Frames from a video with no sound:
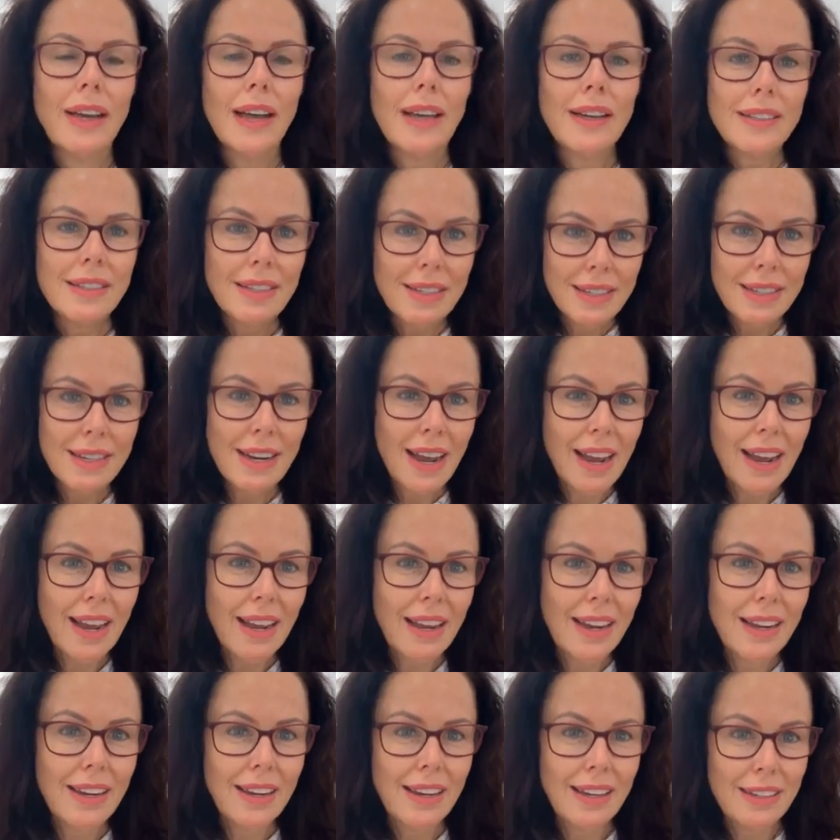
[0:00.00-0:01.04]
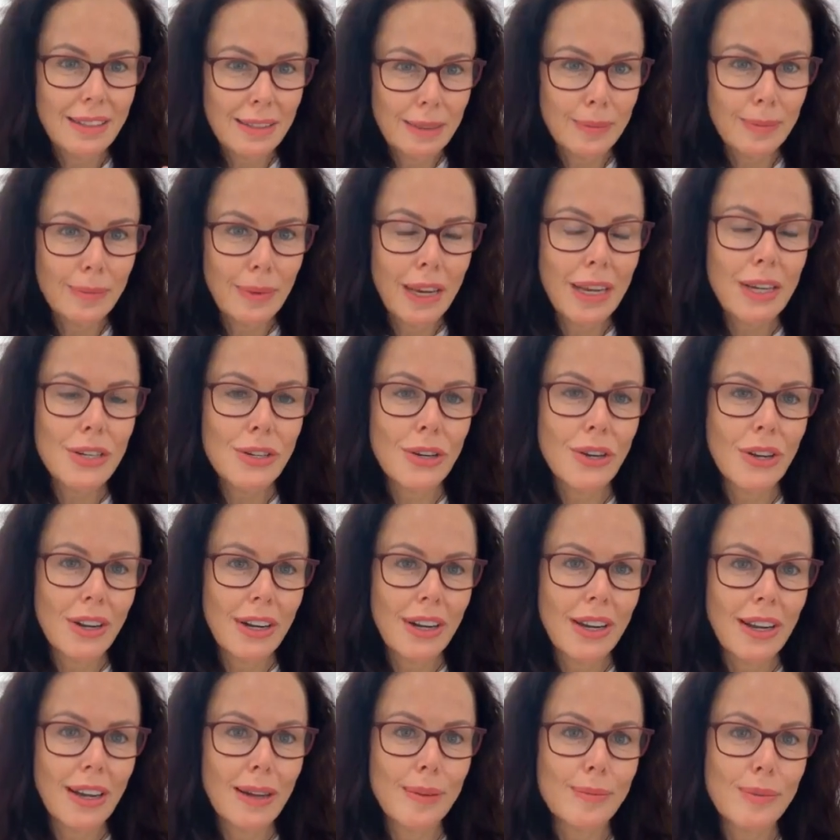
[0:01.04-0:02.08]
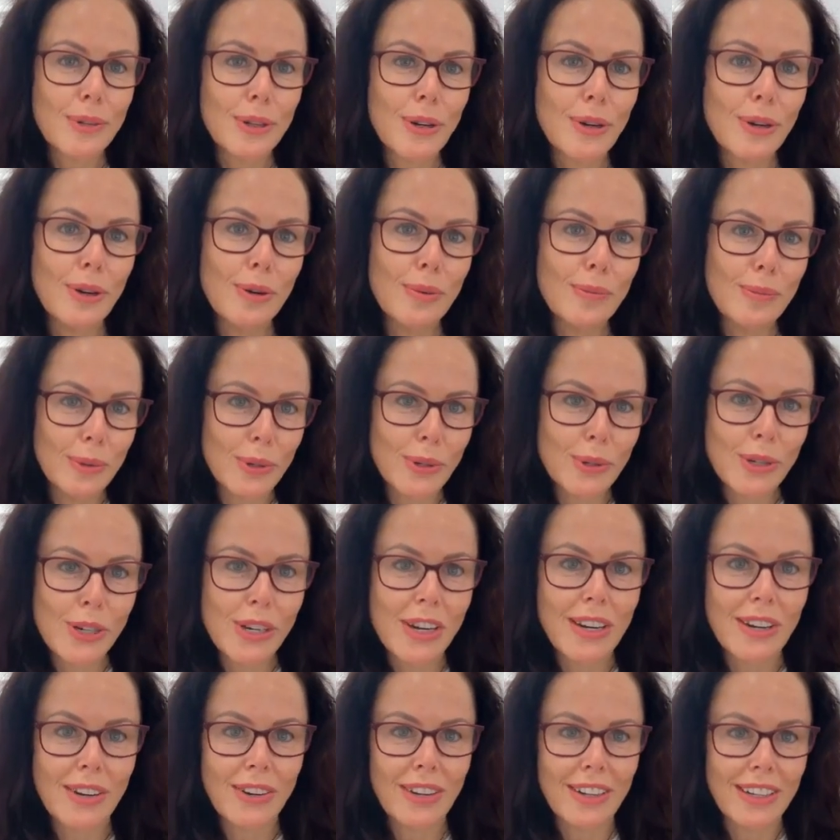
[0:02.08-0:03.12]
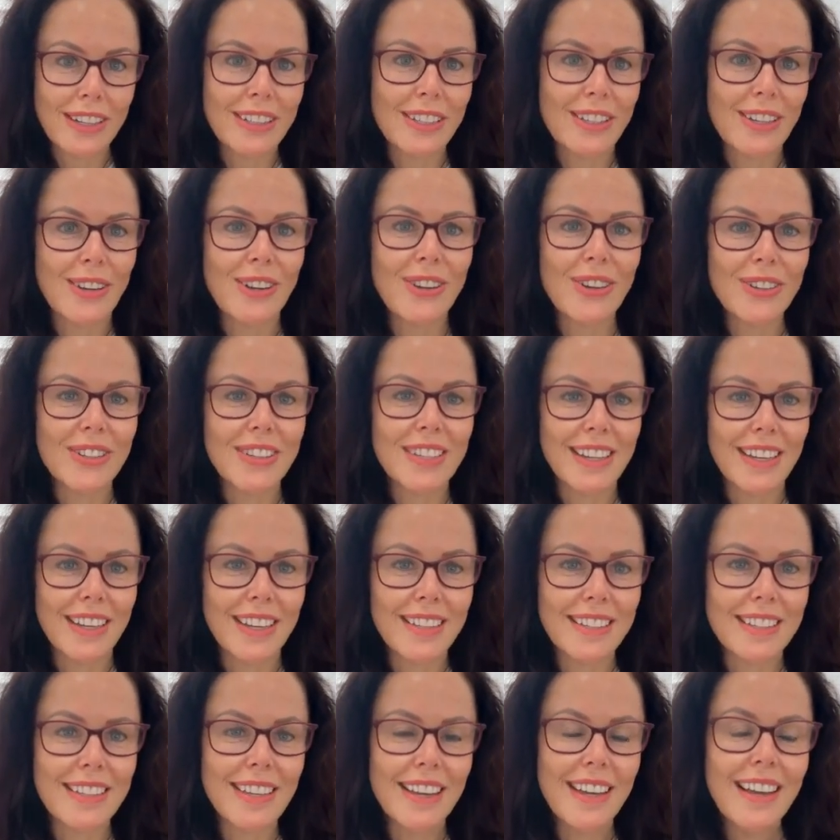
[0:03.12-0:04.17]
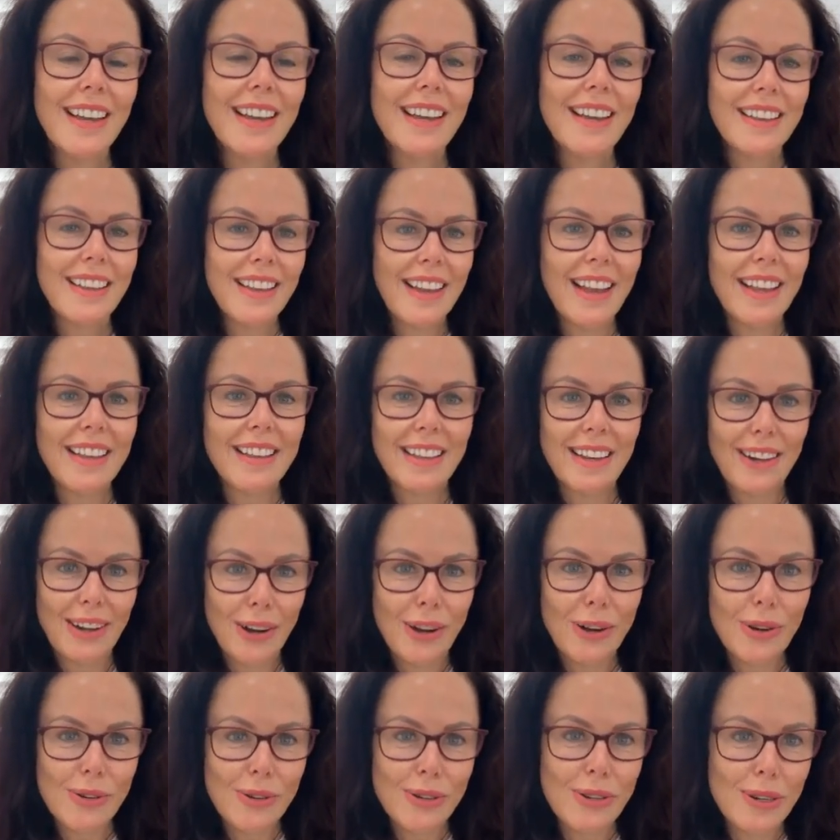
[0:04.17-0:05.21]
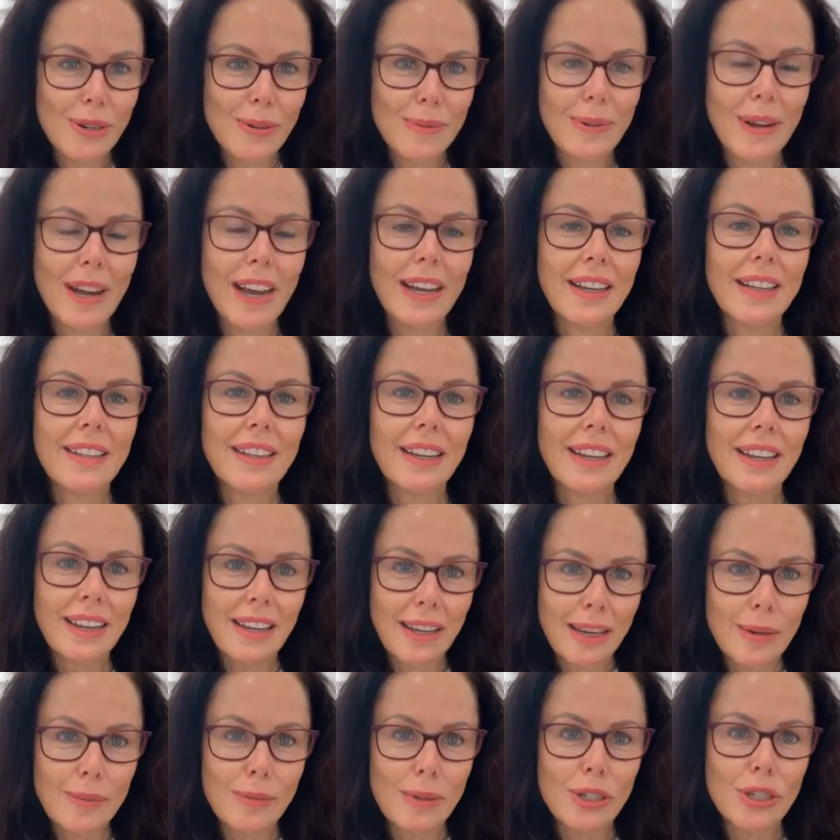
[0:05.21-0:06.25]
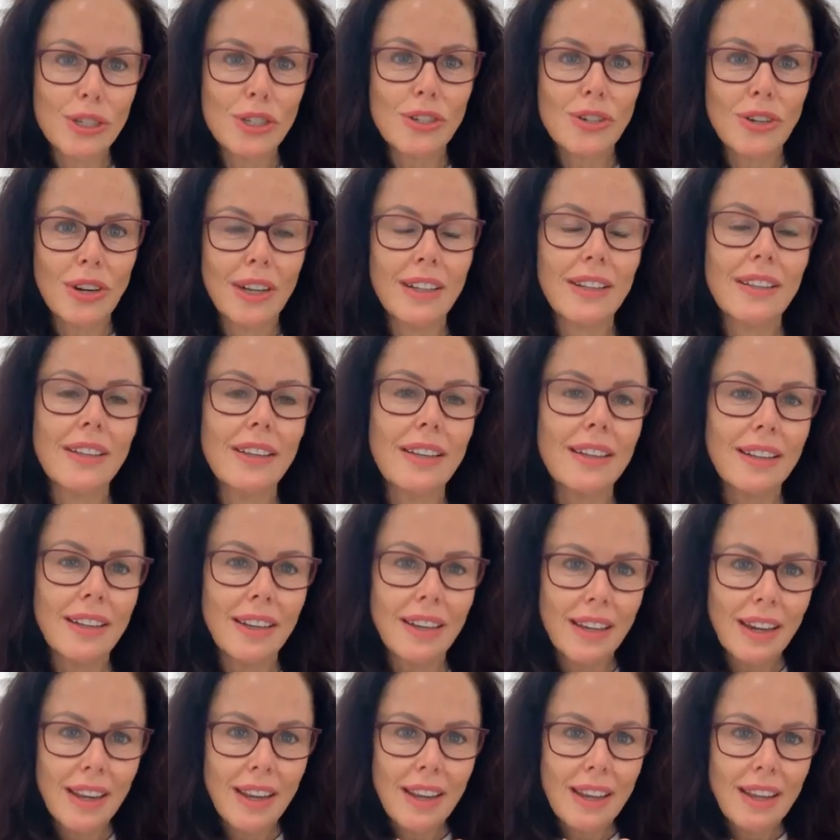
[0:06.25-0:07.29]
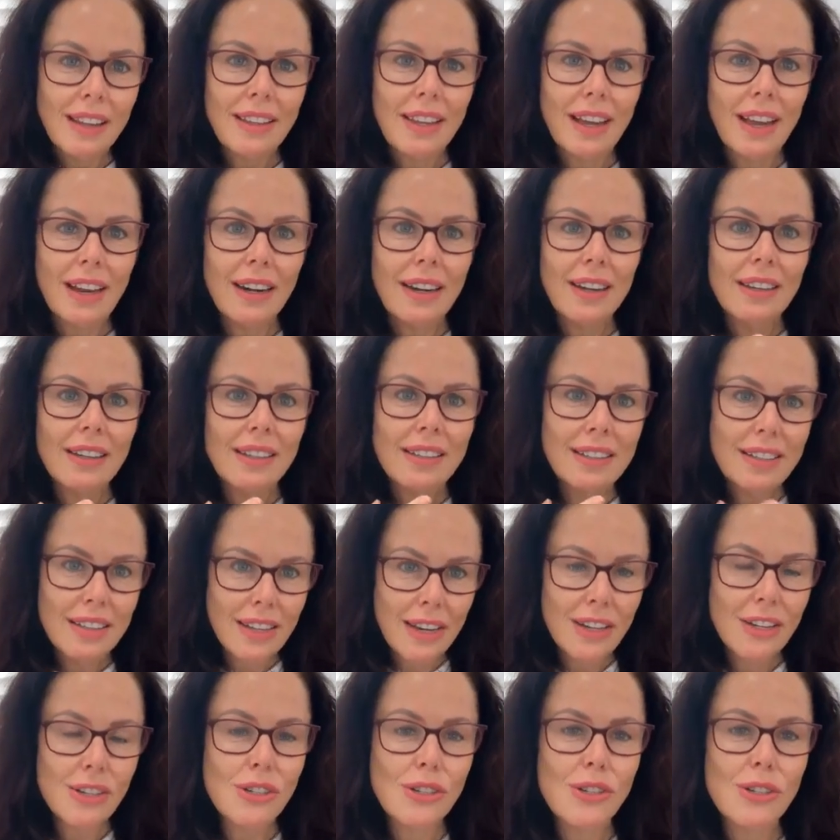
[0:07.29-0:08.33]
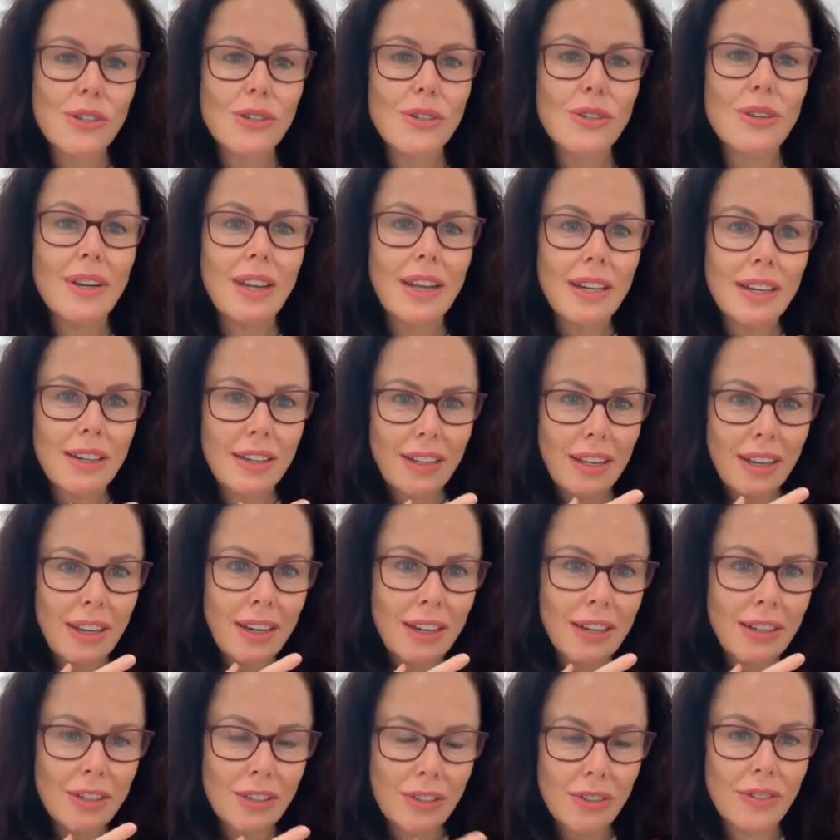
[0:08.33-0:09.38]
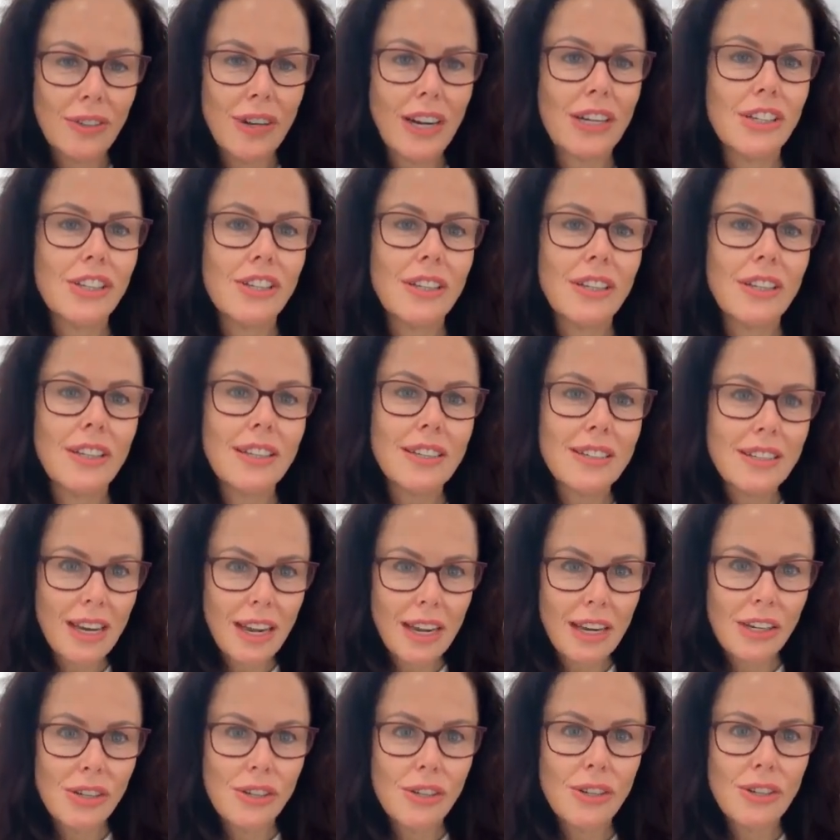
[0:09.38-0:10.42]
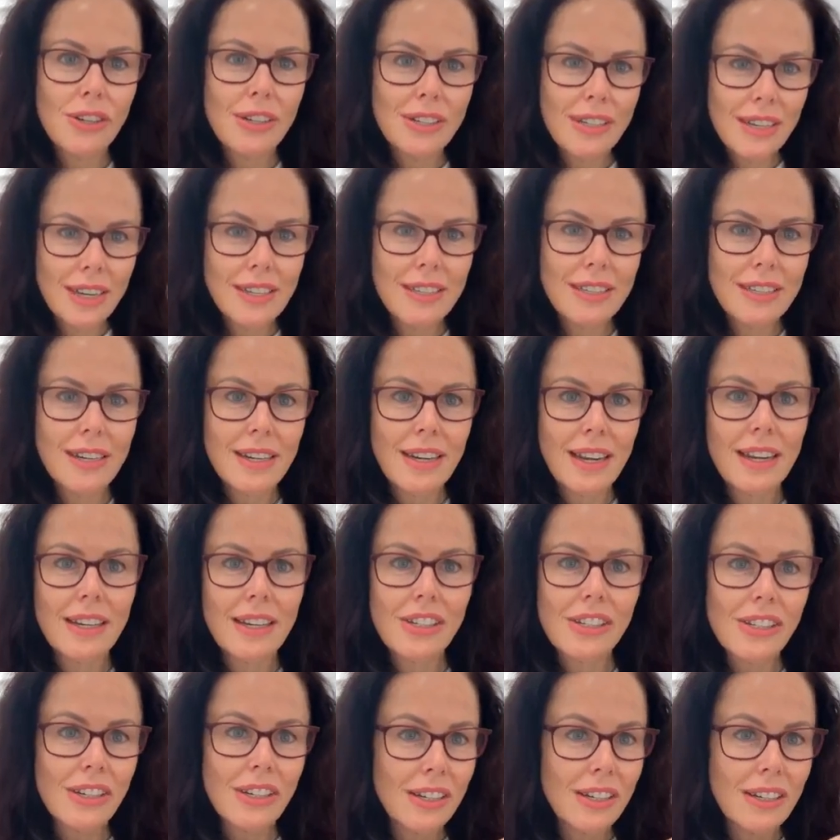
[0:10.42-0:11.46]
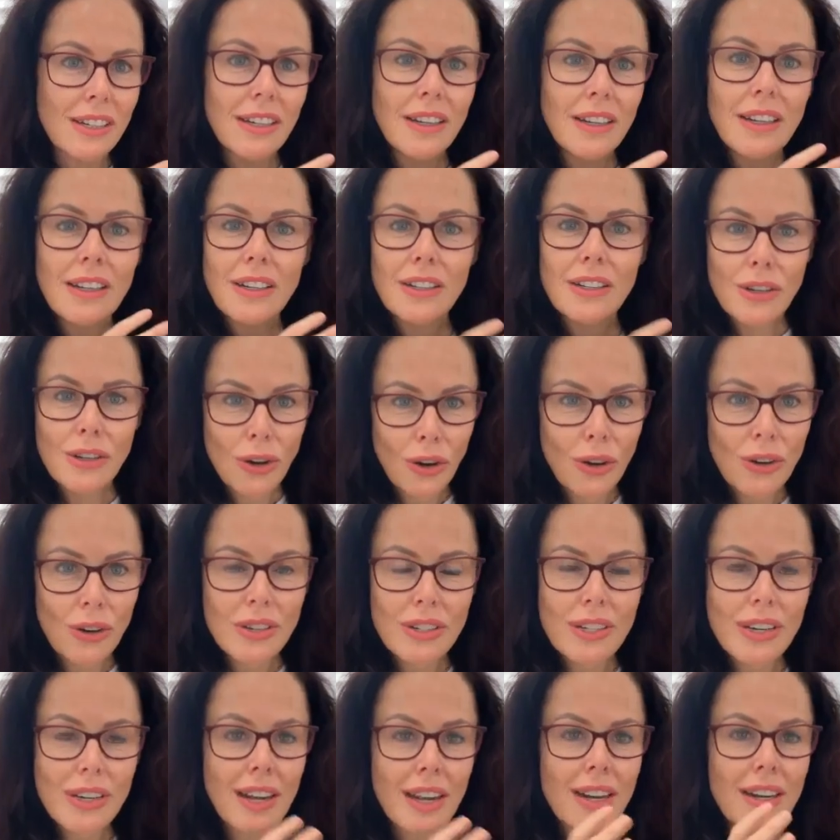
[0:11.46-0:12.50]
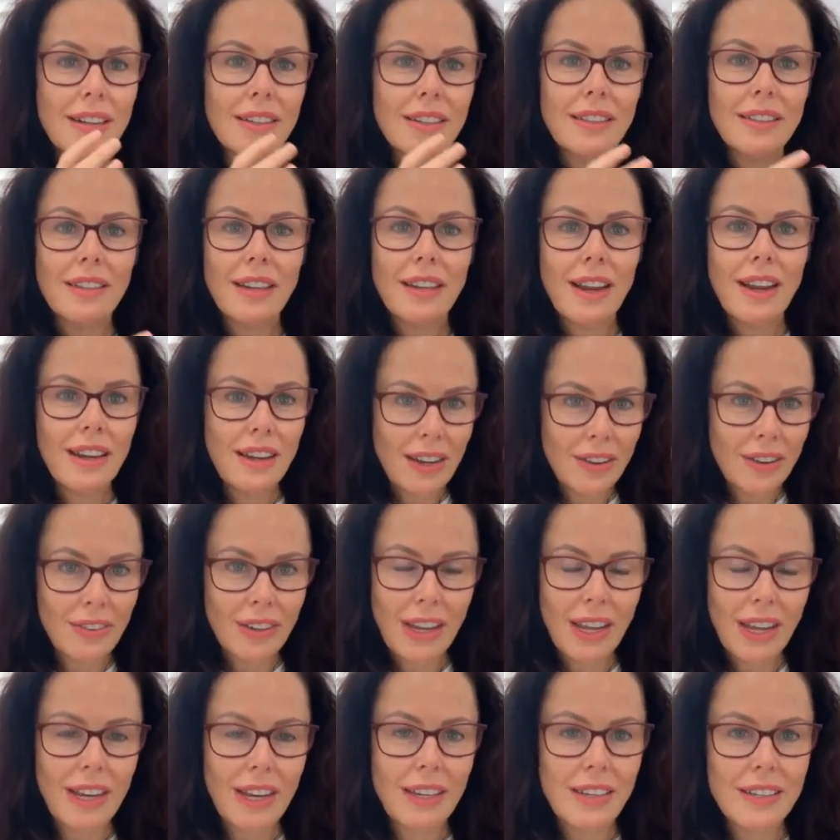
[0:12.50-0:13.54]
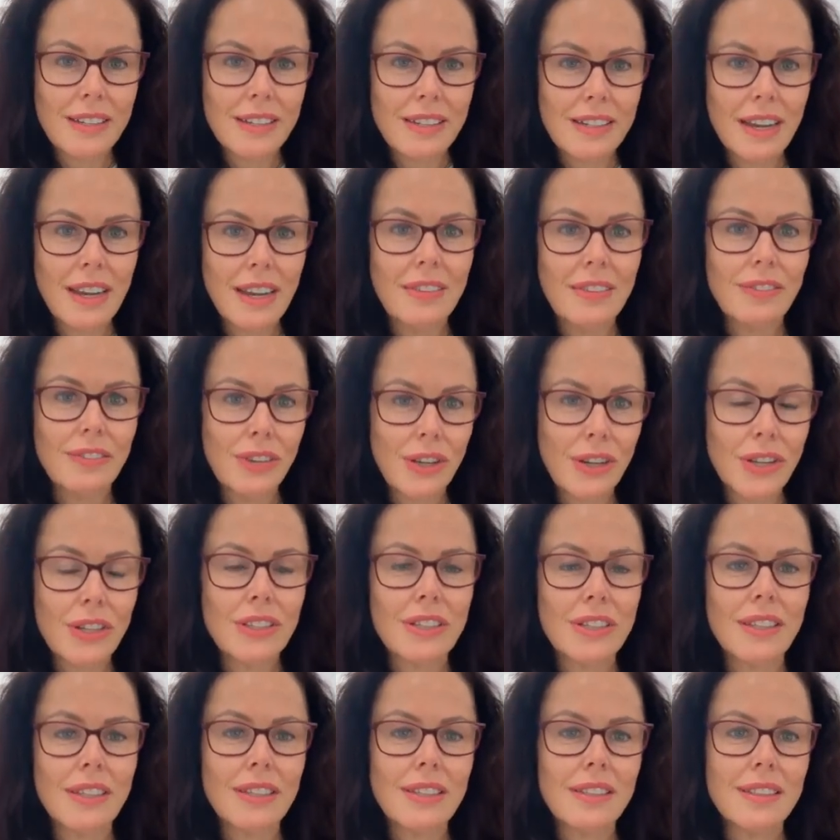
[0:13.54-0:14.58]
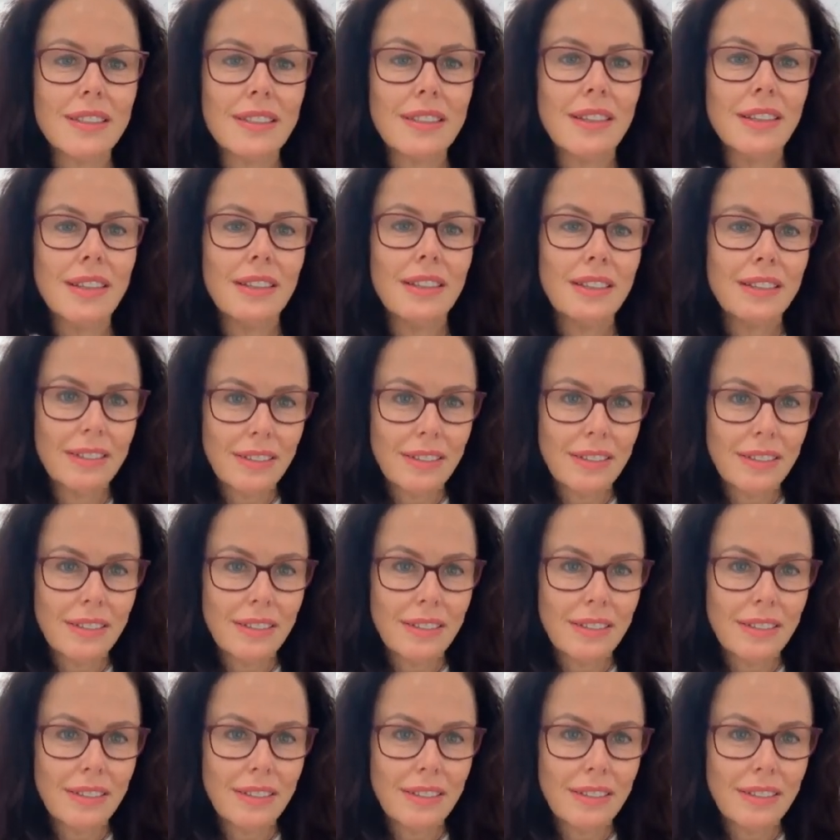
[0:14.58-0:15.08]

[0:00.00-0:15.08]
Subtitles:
And today it is me turning up to call bullshit on excuses, yeah, that hold you back, that keep you struggling, that send you in a direction that takes you to destination not done and never getting it done, versus,